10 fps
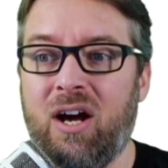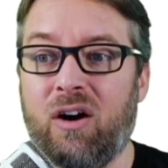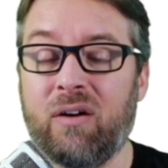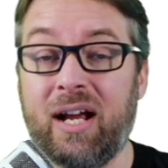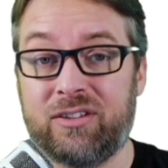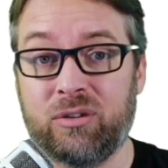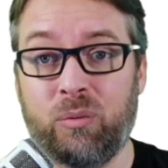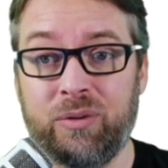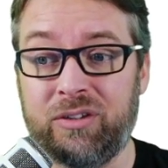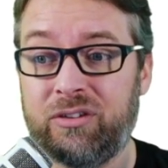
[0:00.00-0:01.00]
All right,
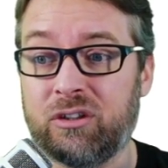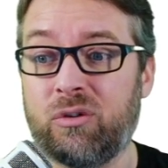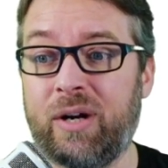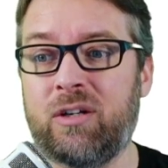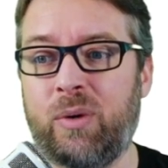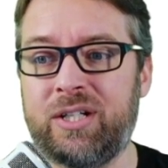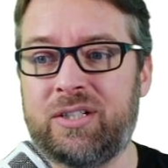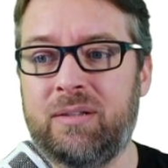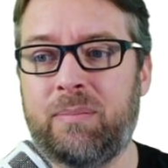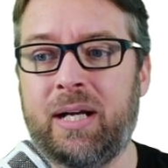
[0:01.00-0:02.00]
so this is a great
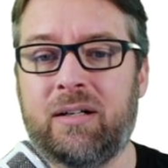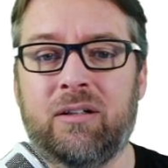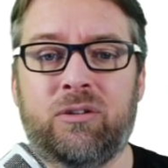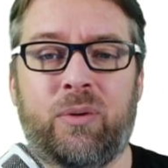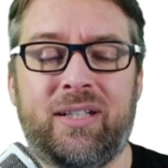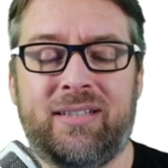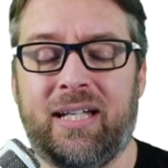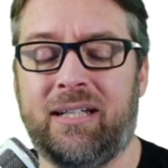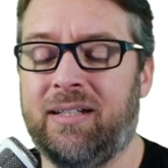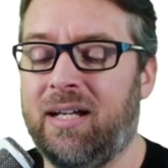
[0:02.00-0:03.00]
question, Biker twenty
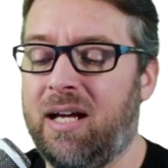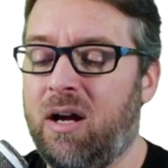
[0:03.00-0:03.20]
ten.